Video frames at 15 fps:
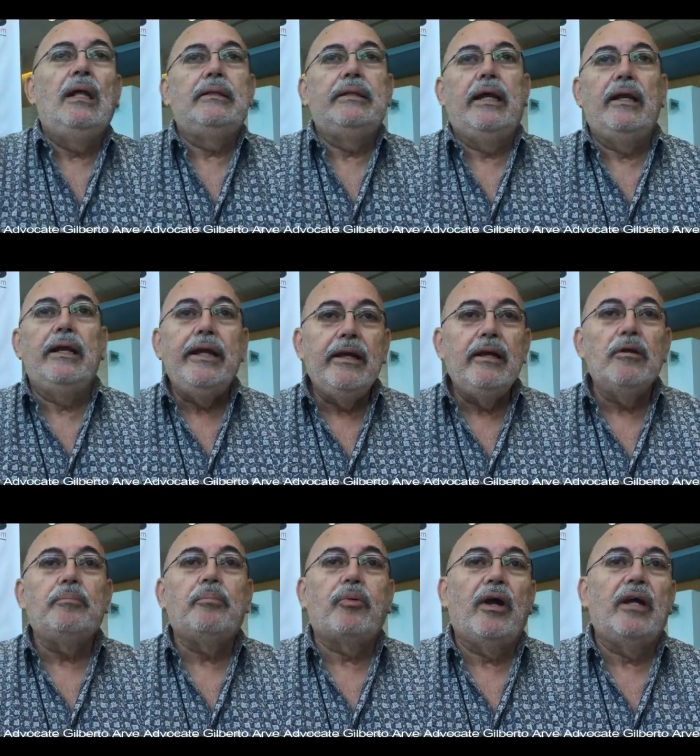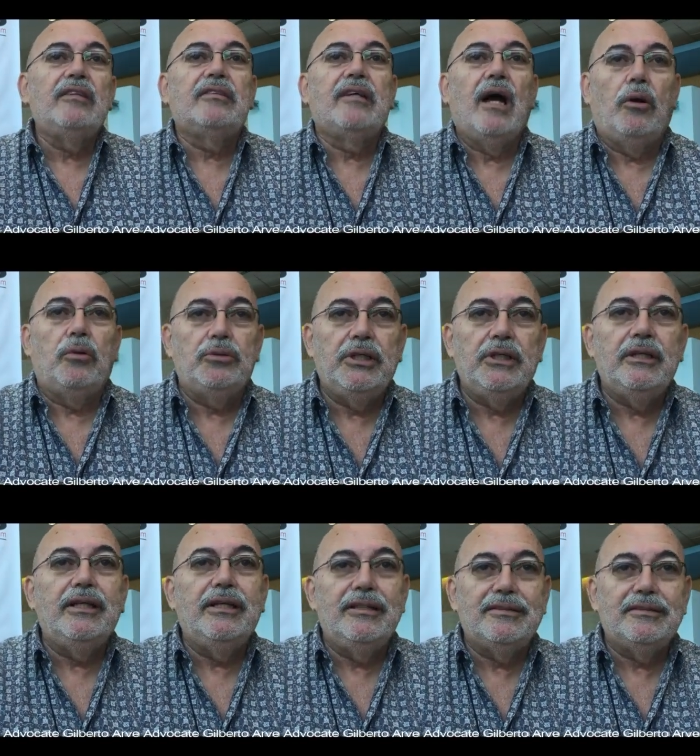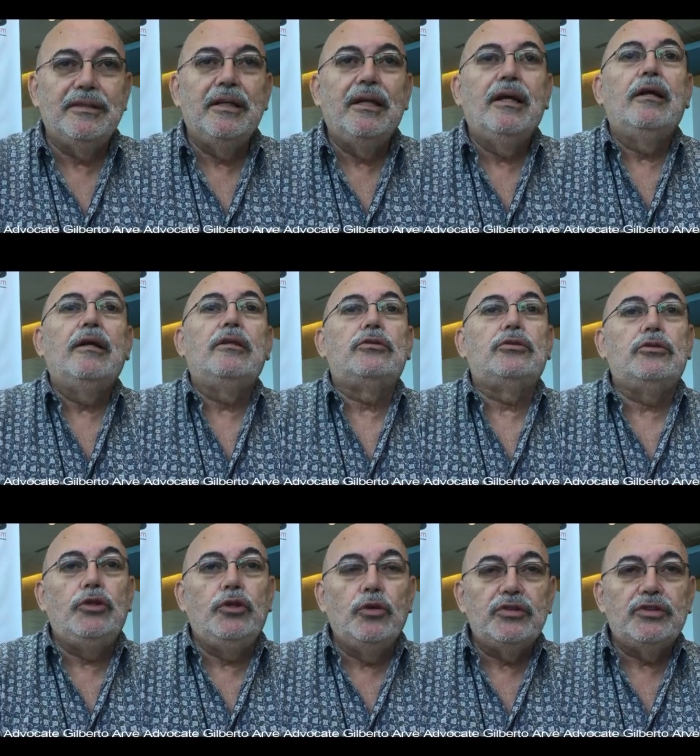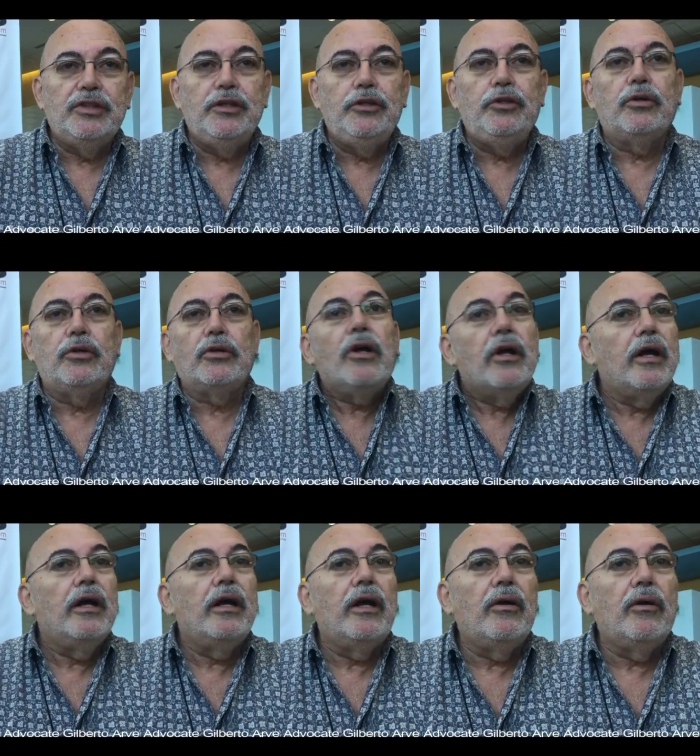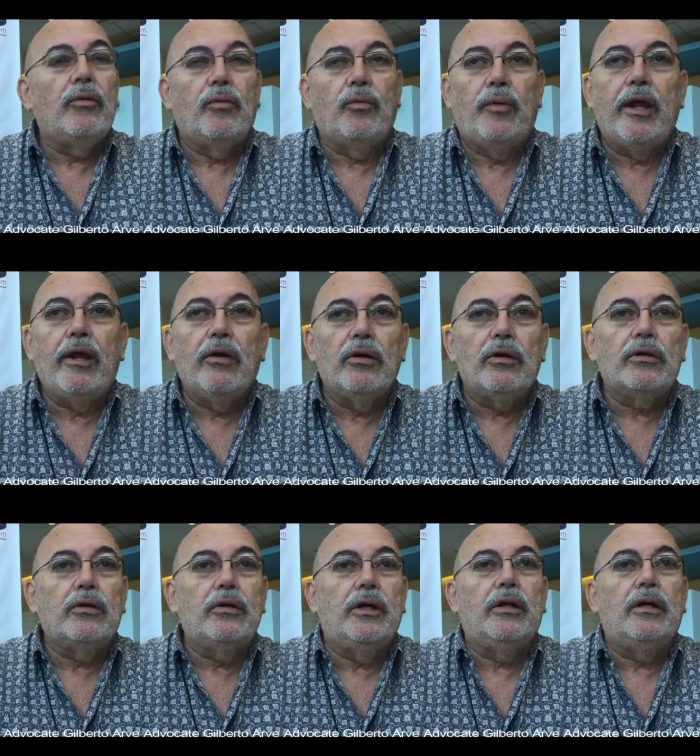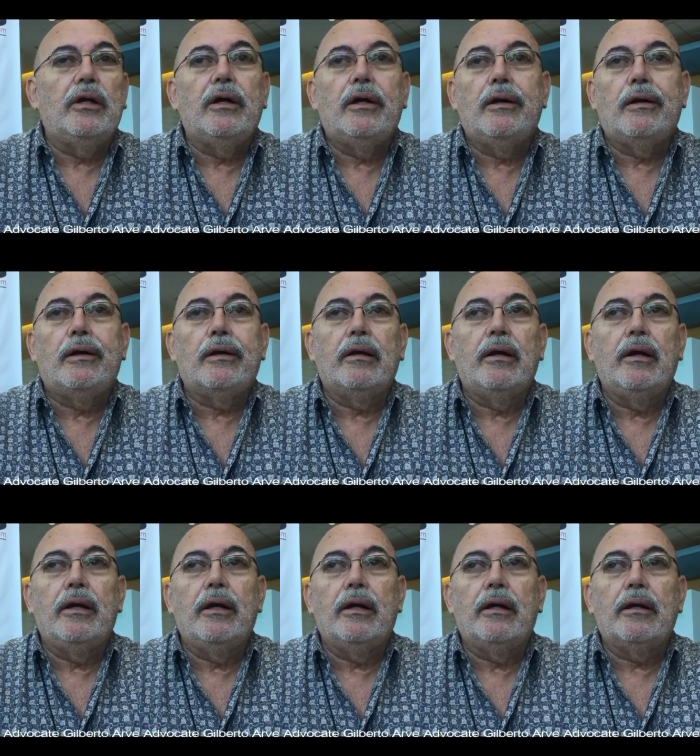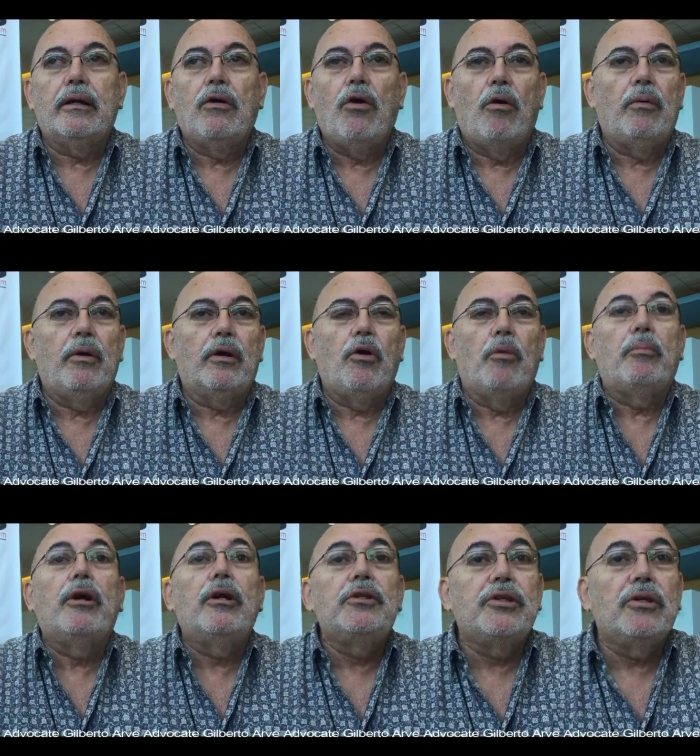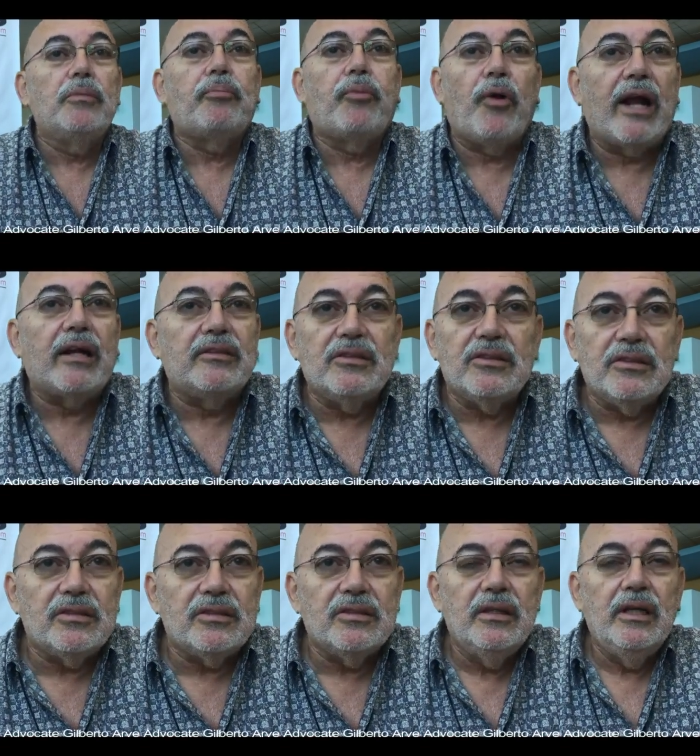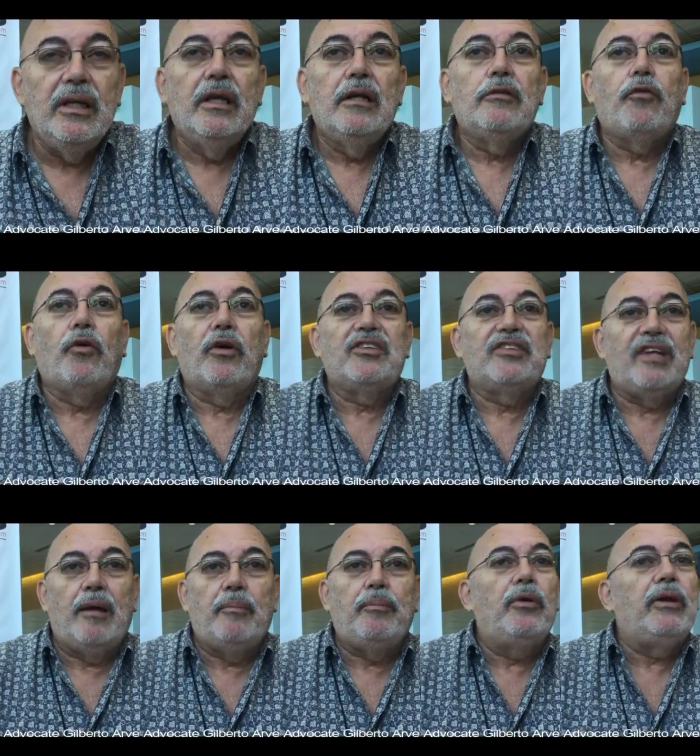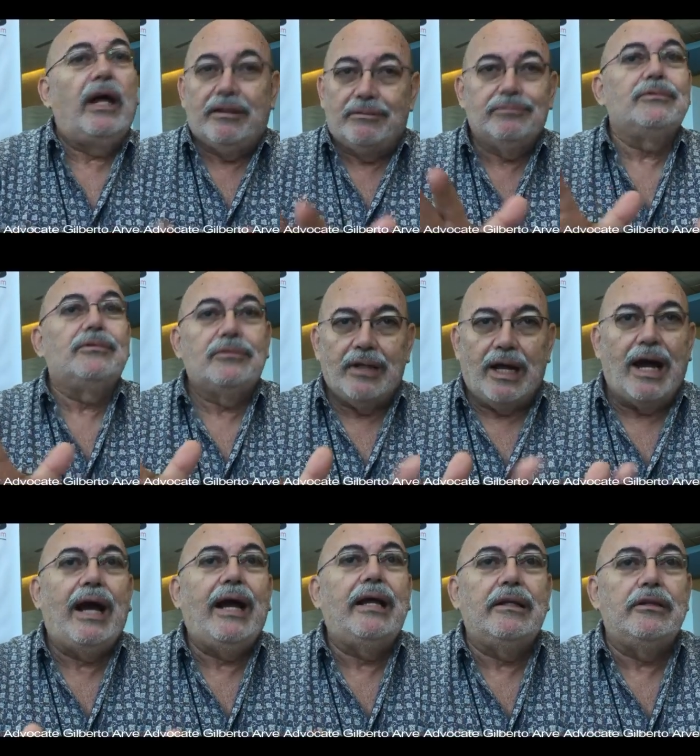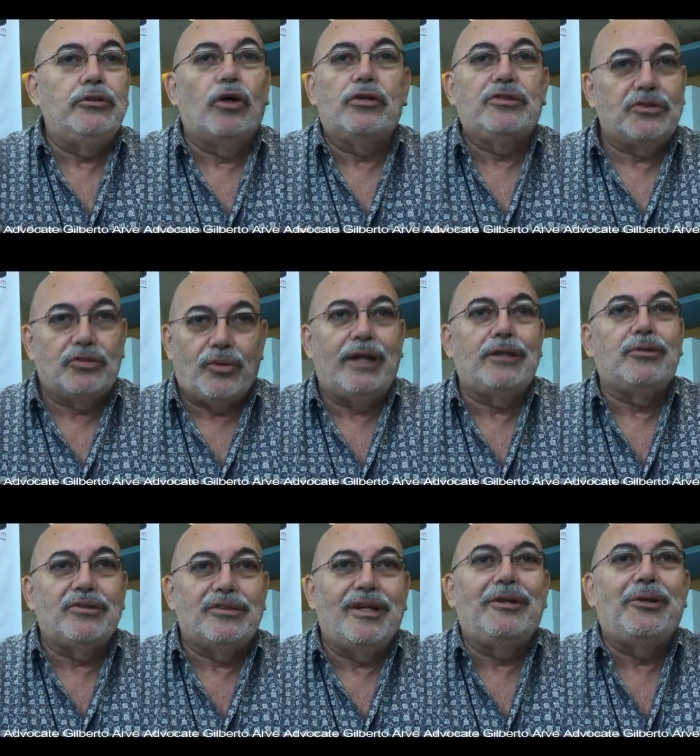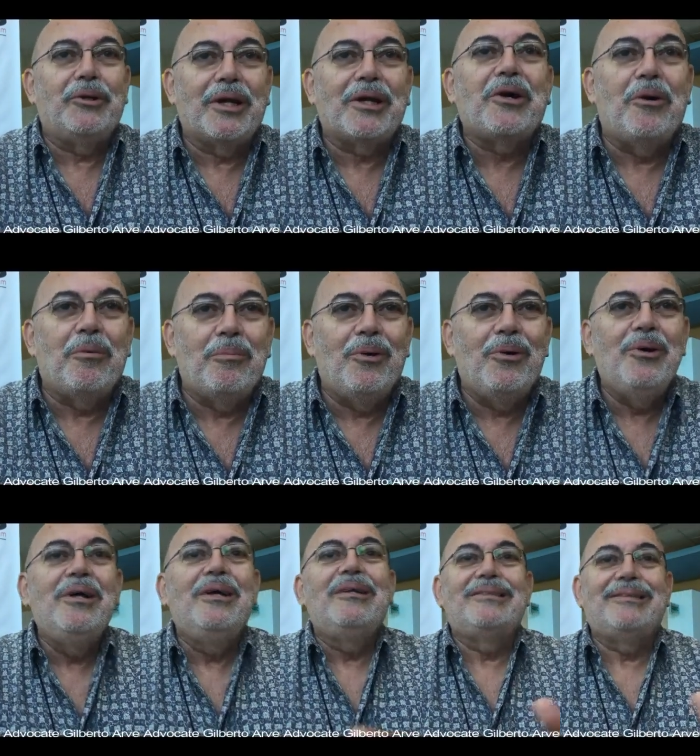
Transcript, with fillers: The legal price gouging is using your uh, regular uh, uh com- uh, commercial practices, for example, like high, not try to sell you the combo, mm-hmm.